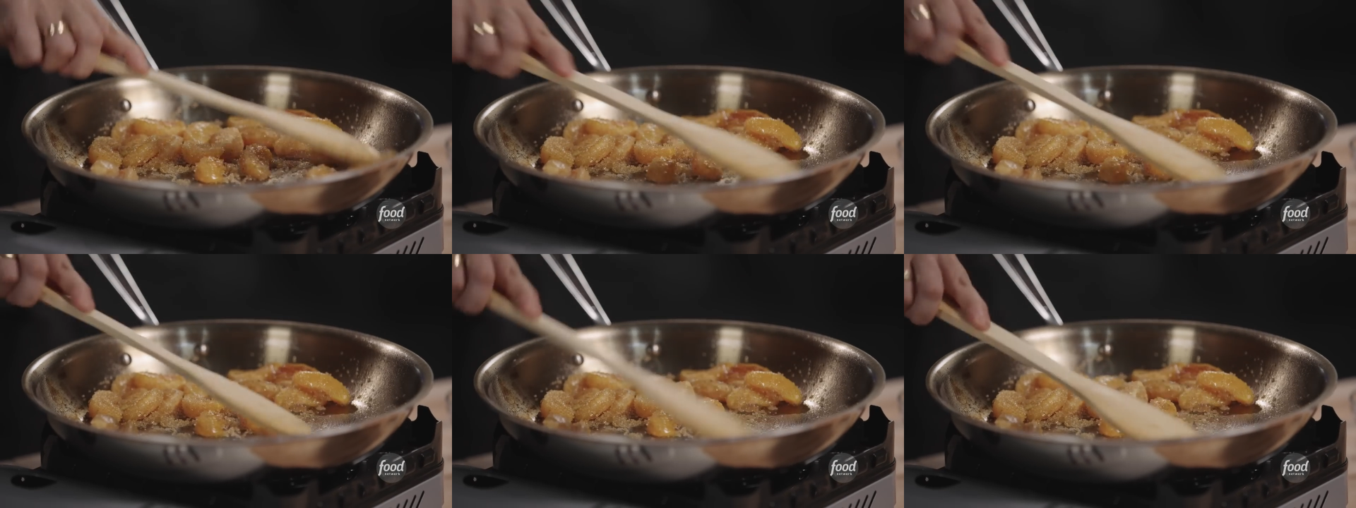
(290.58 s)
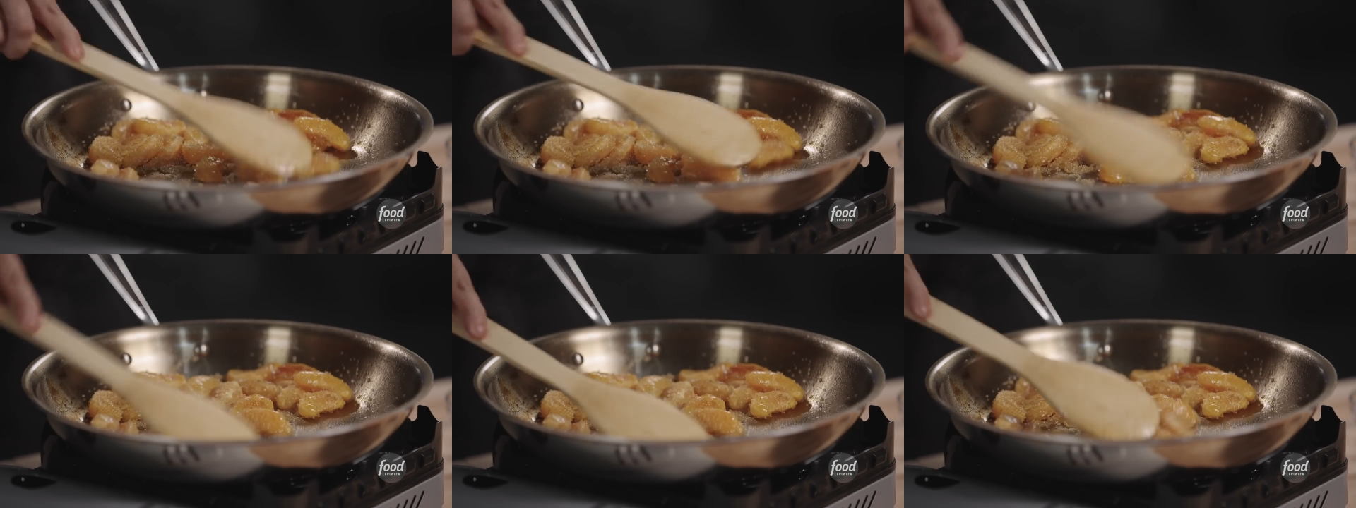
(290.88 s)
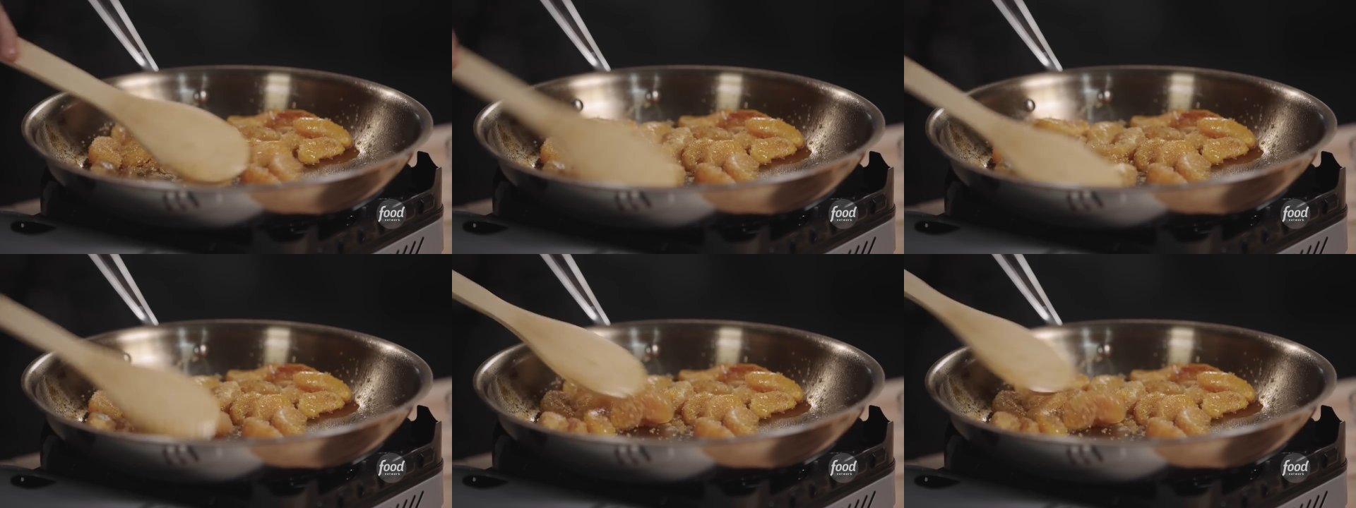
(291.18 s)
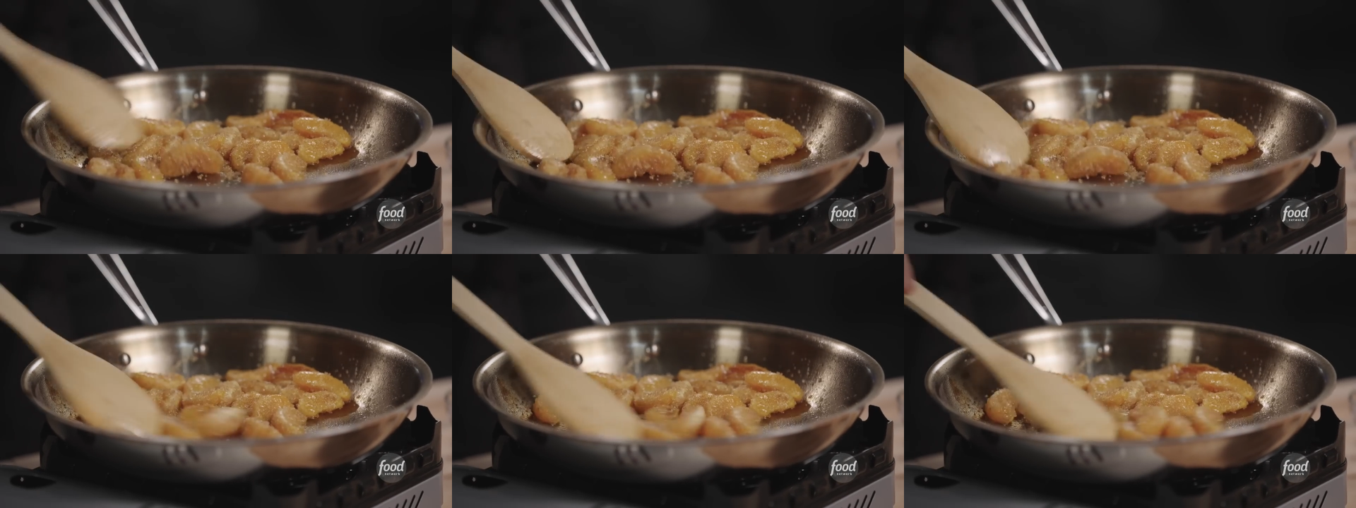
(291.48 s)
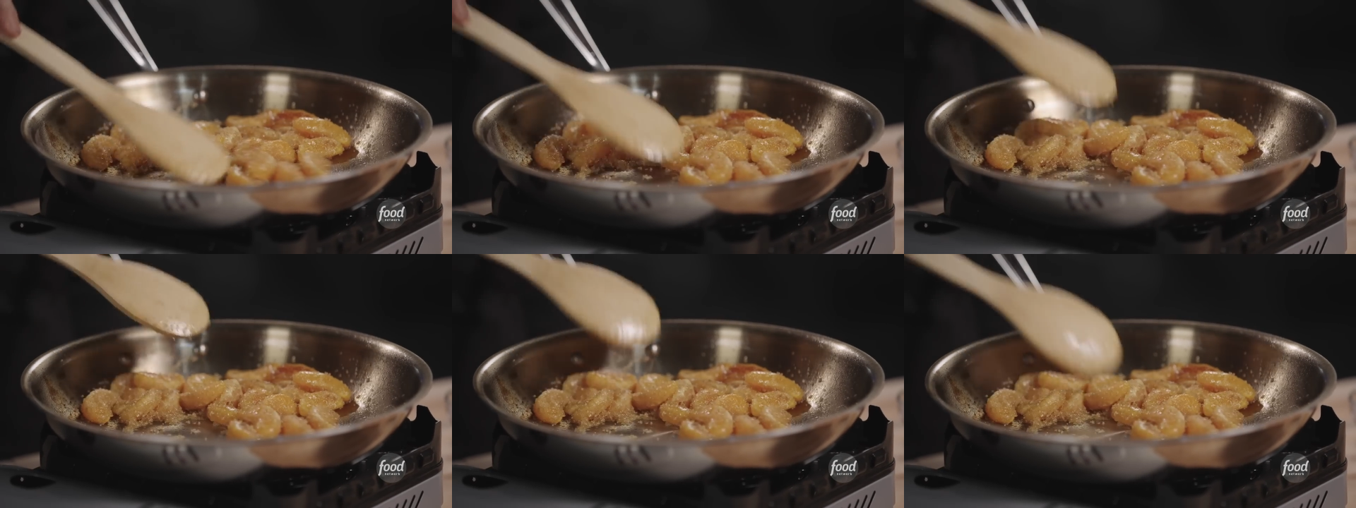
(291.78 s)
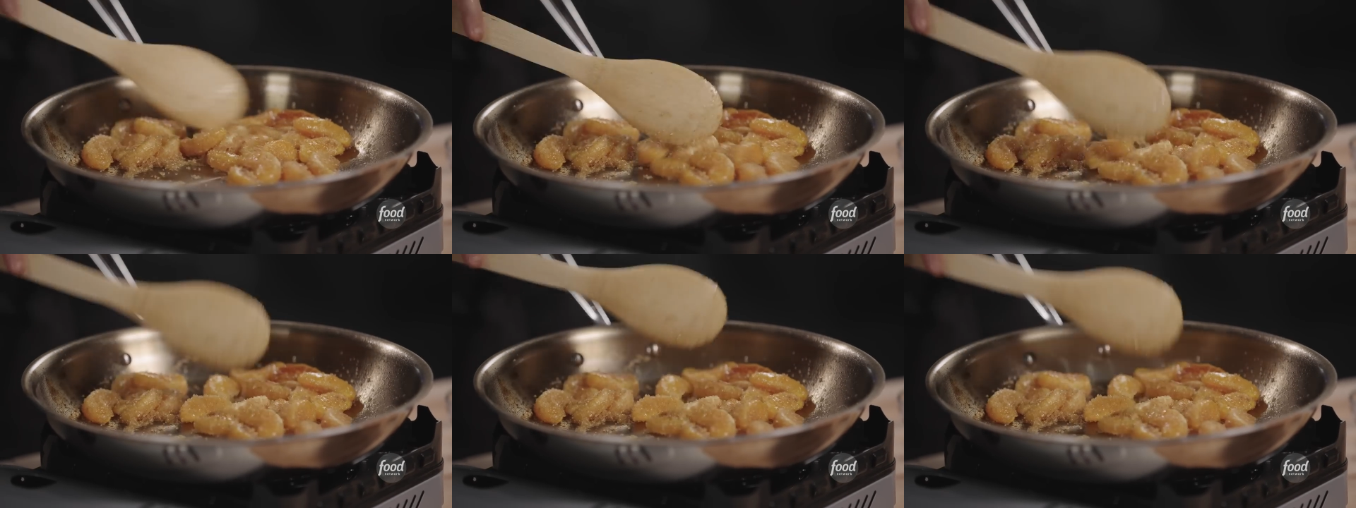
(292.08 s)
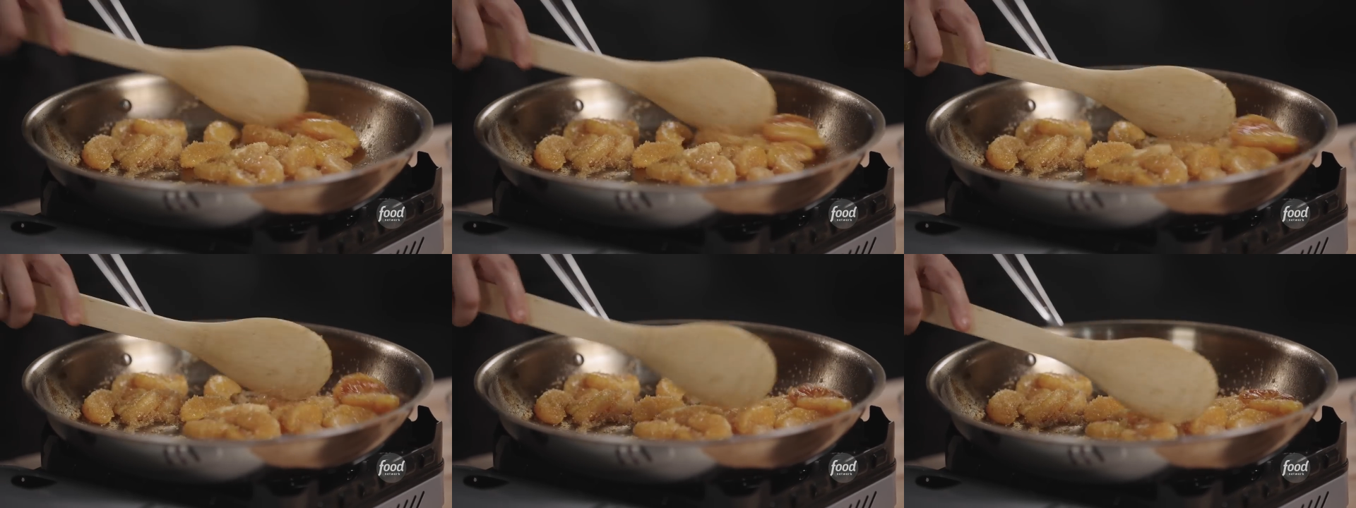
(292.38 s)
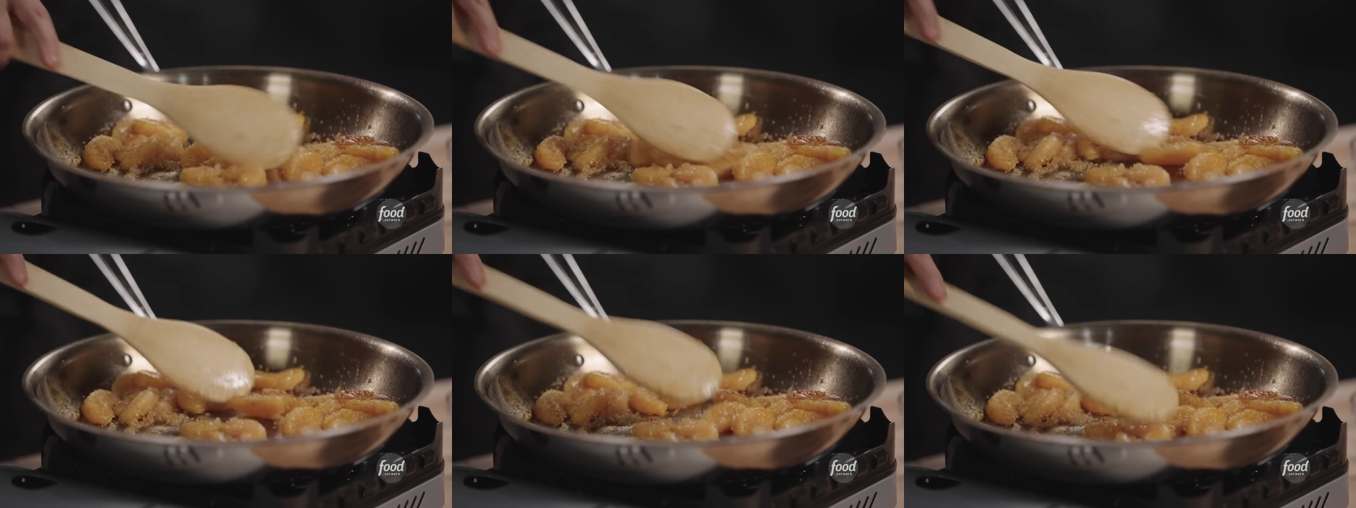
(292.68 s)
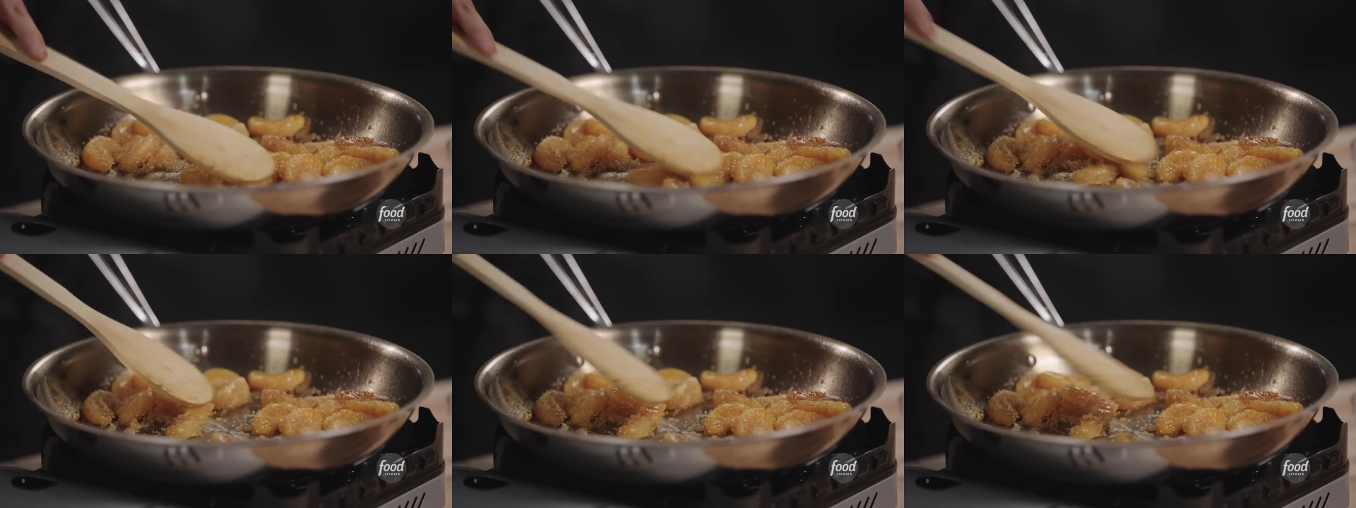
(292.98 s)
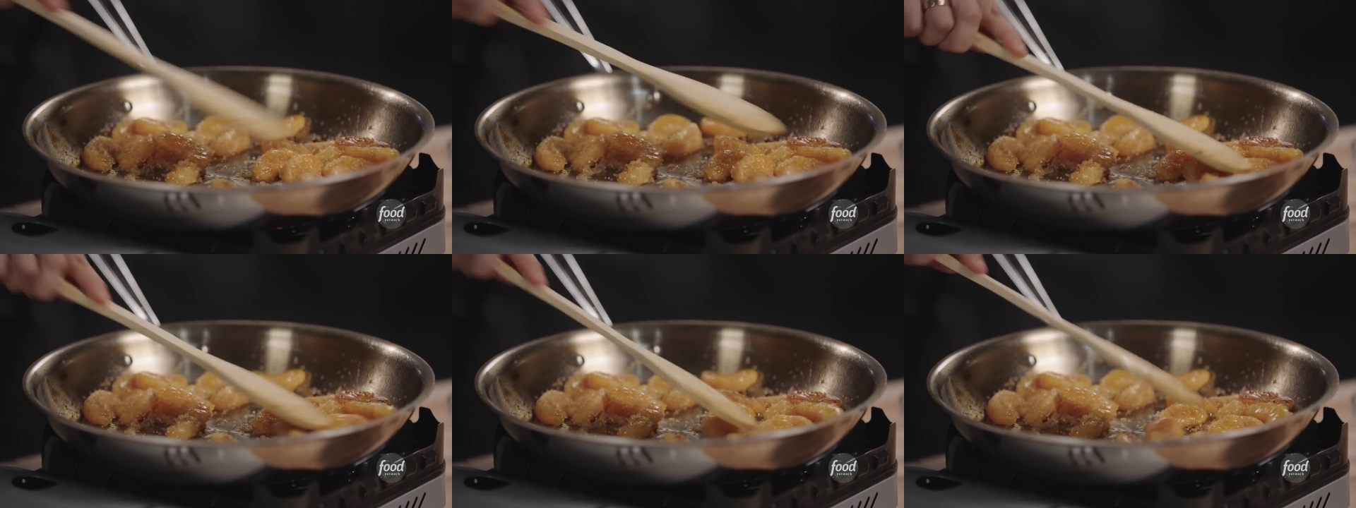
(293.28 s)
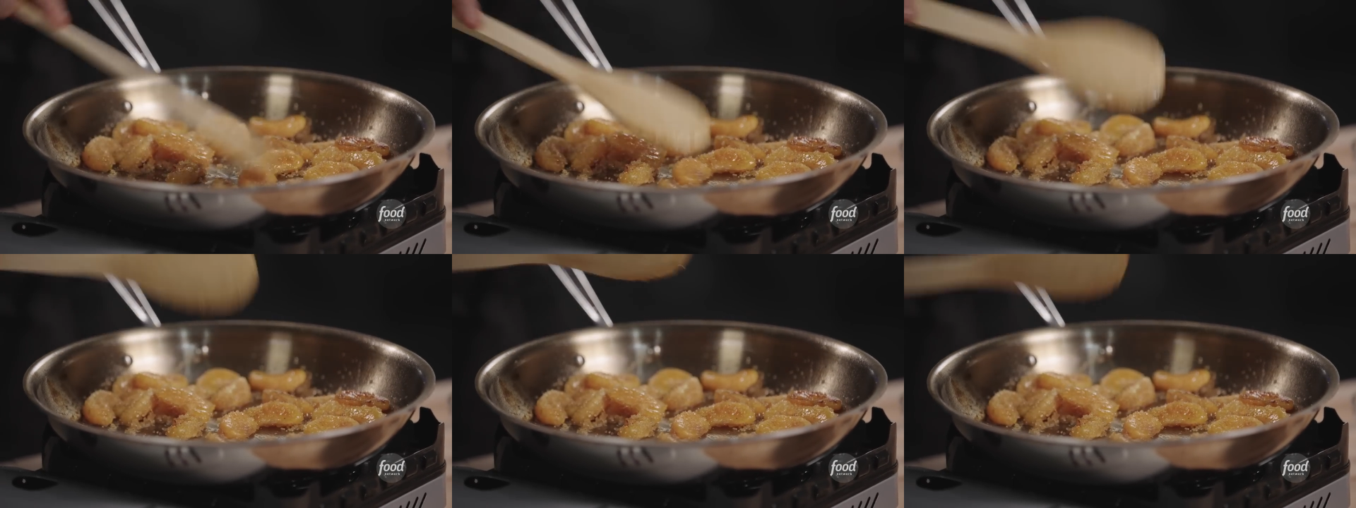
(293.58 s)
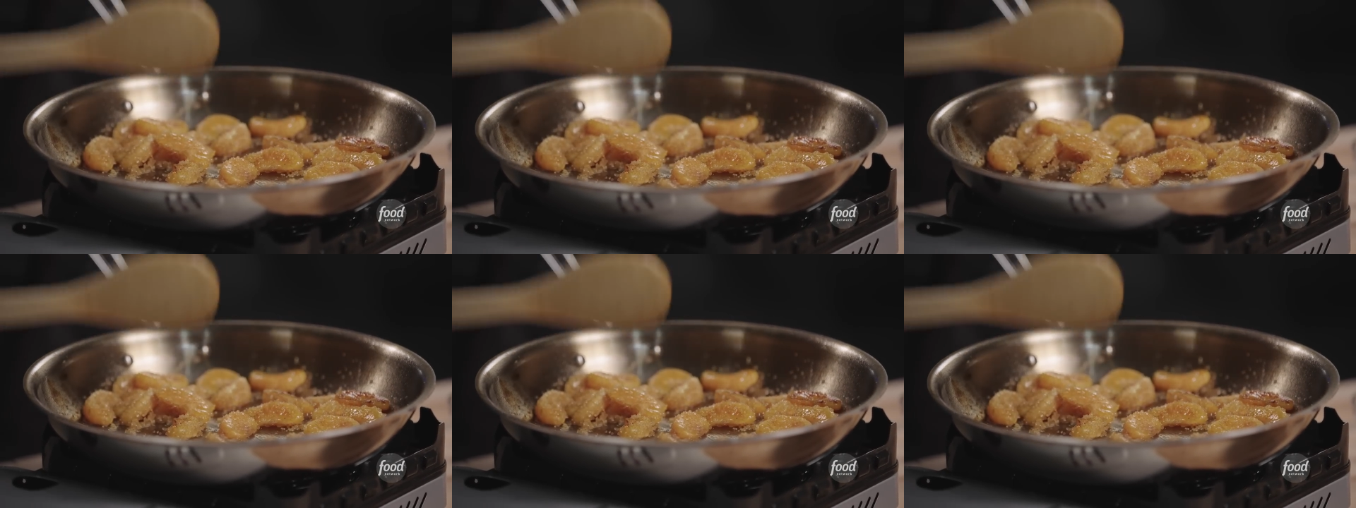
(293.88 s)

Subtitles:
[unreadable: no face in view]